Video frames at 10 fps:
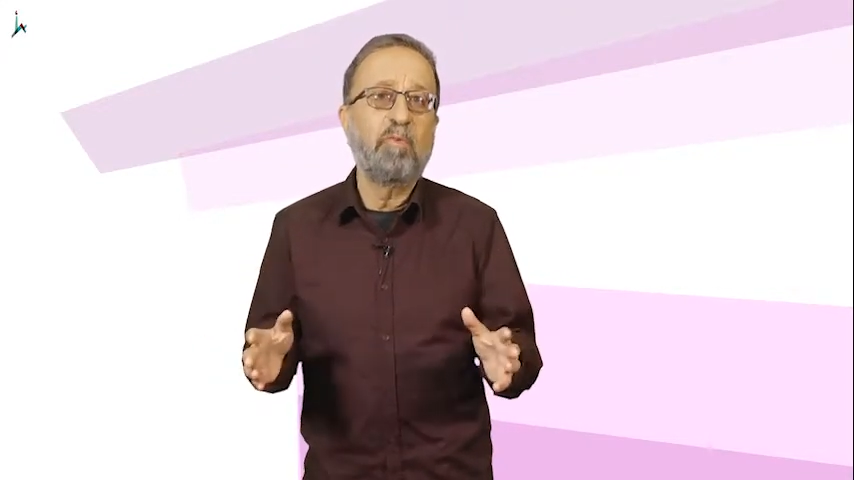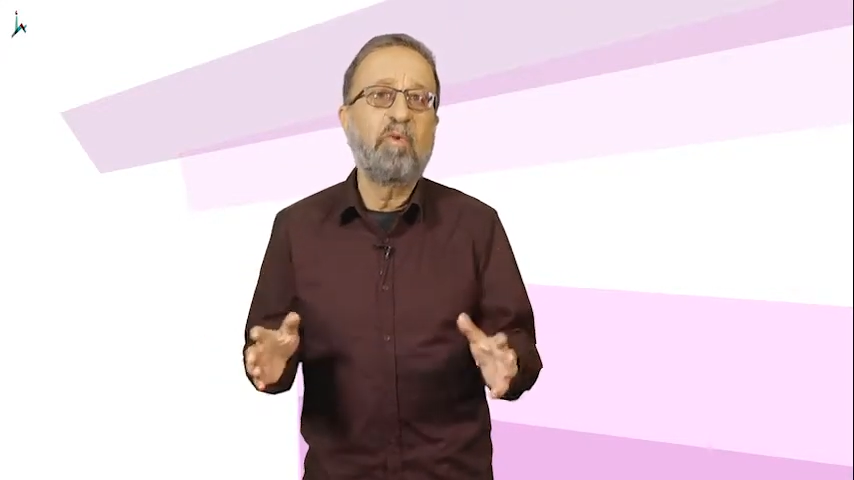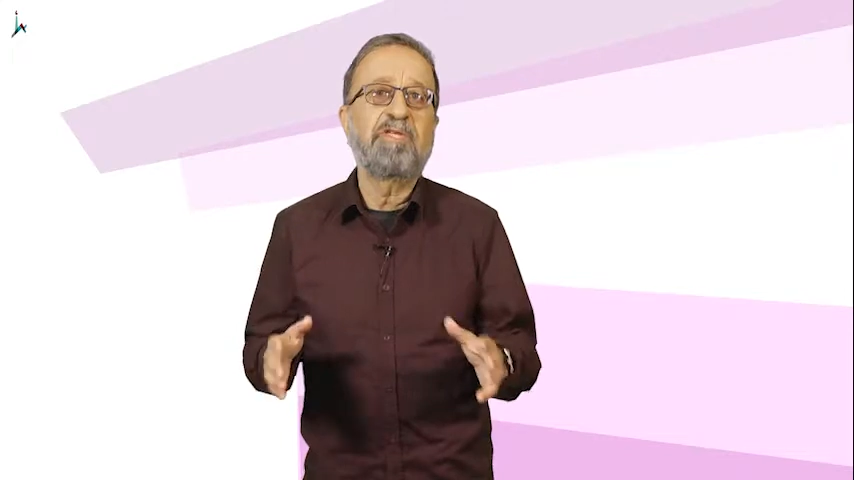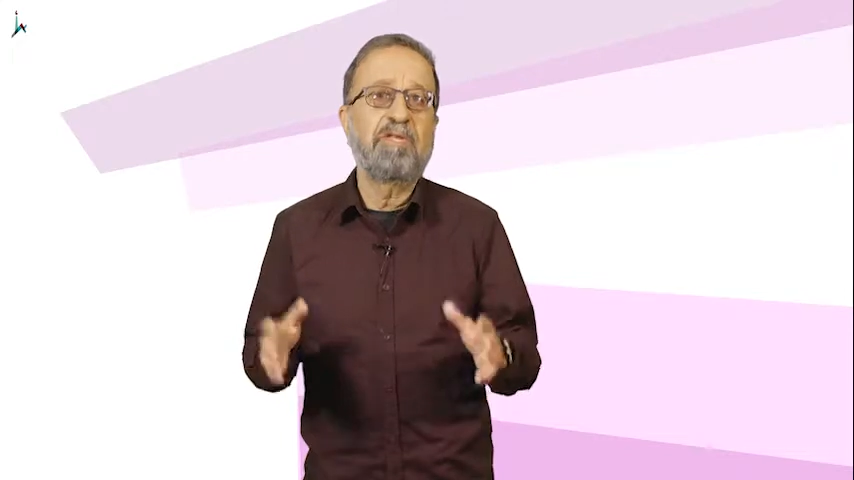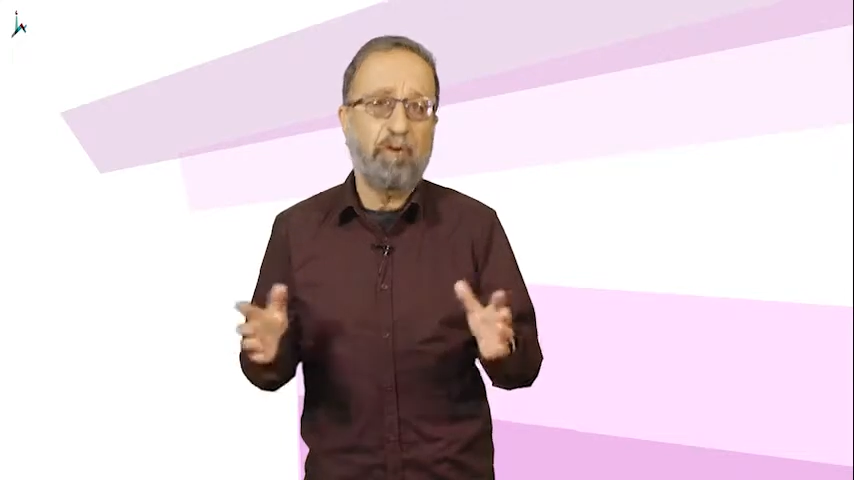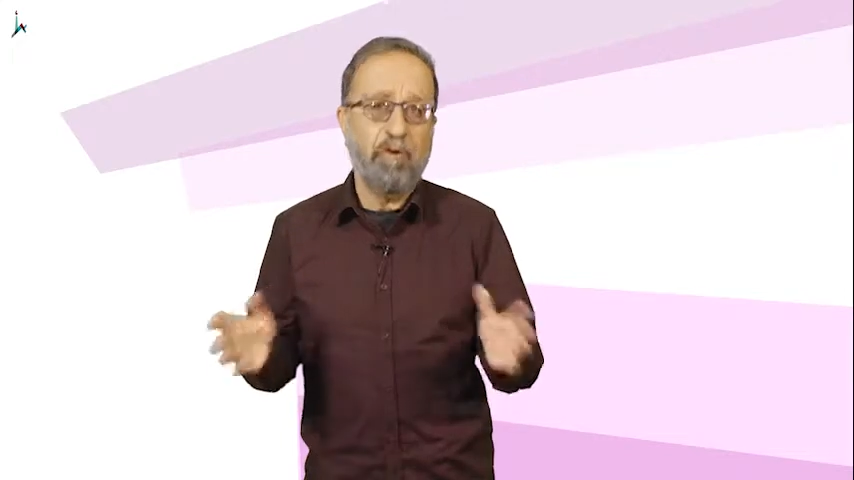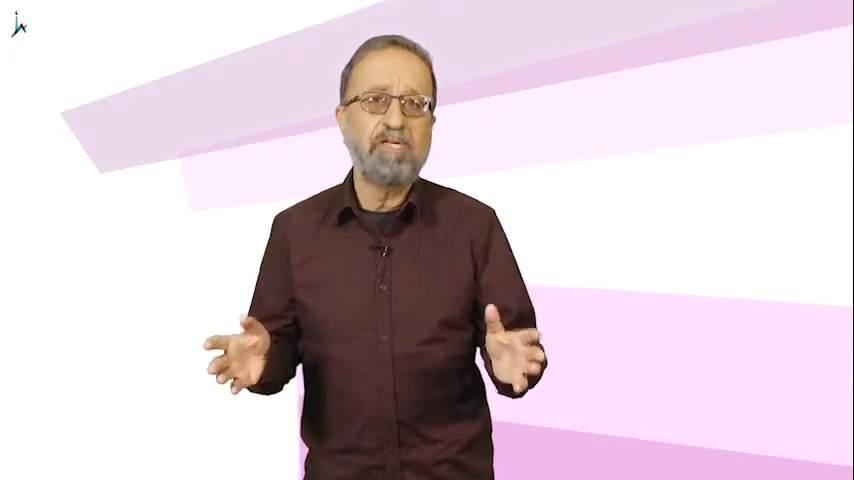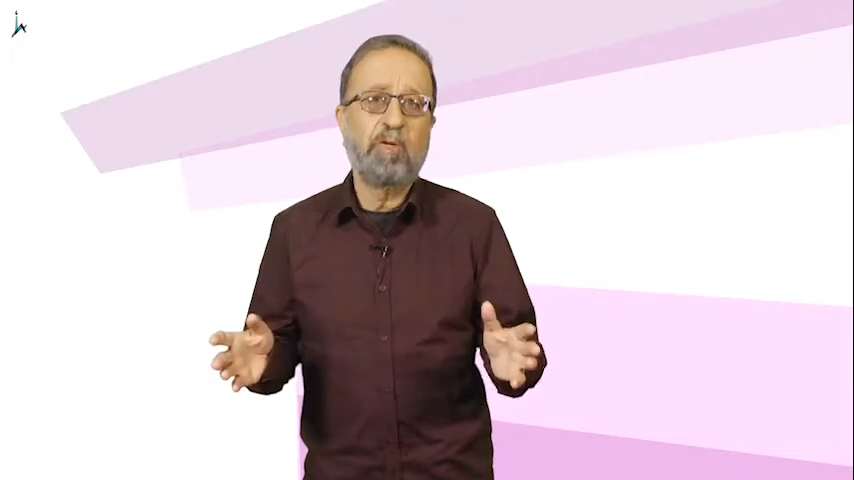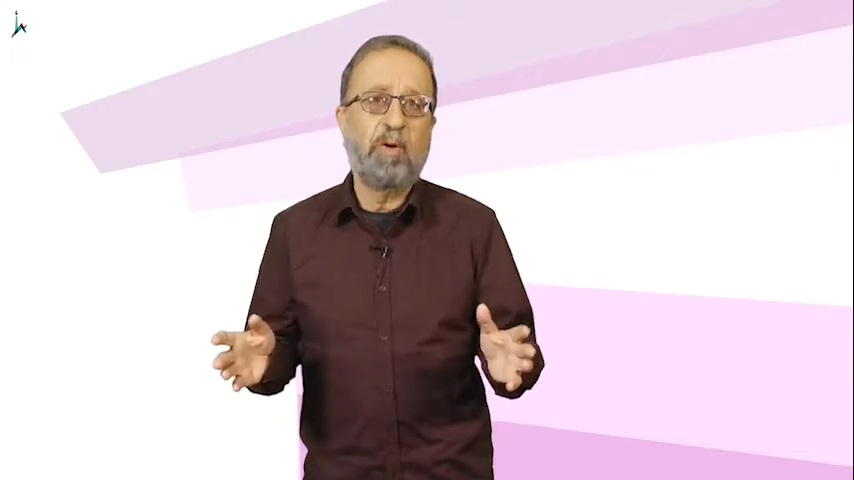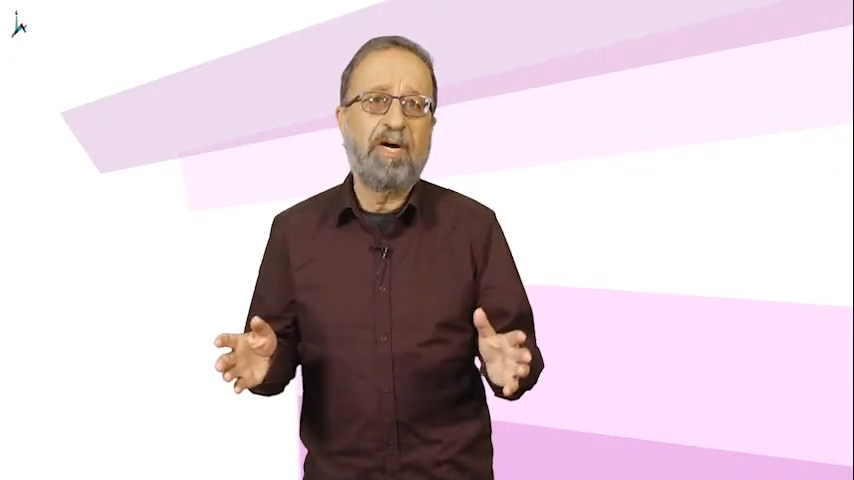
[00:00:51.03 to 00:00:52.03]
was an
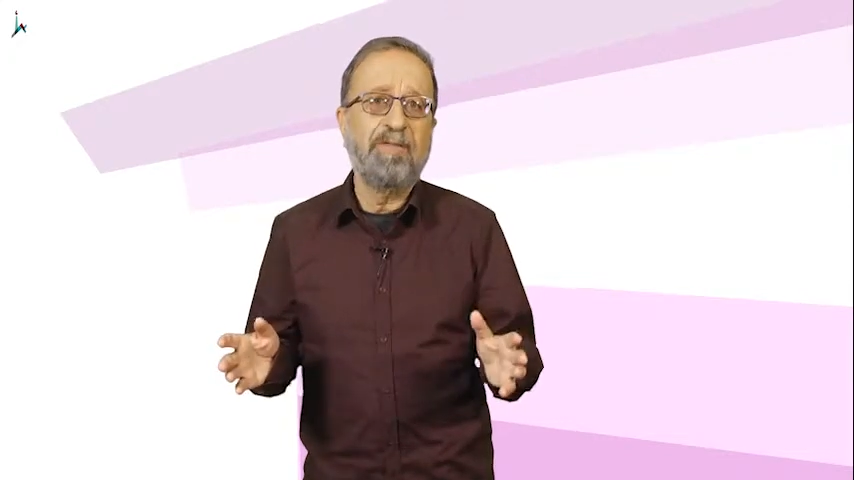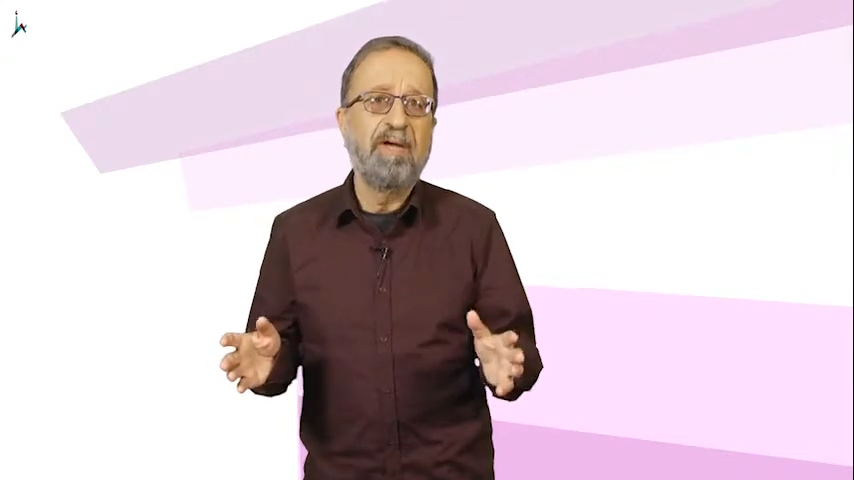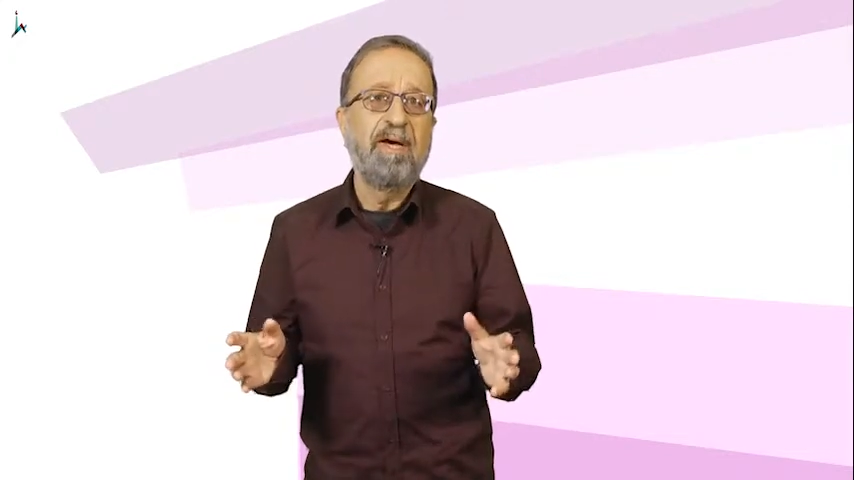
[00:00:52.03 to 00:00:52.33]
oral one,